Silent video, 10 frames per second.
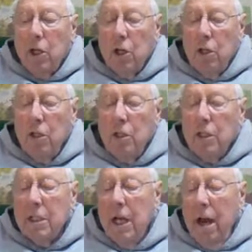
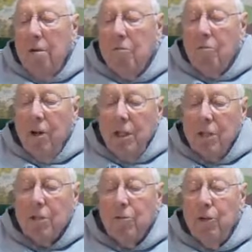
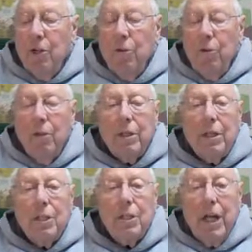runs through
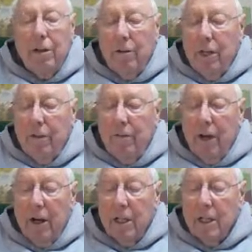the center of the
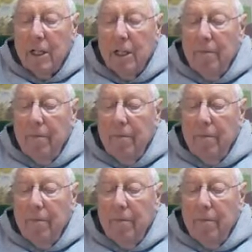forest.